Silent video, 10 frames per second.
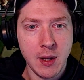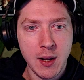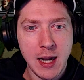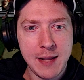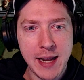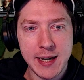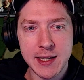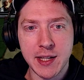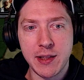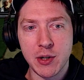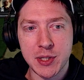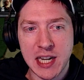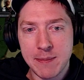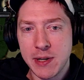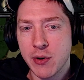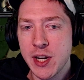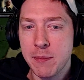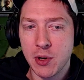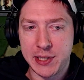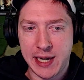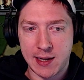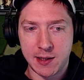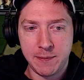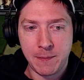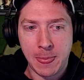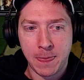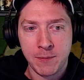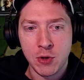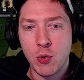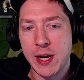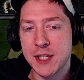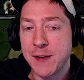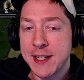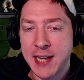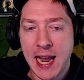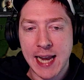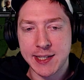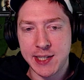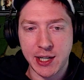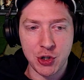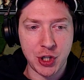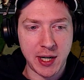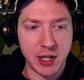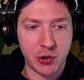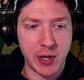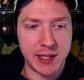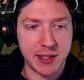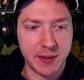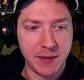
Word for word: And that is, there's Nymeria Martell, who has fantastic genetic traits.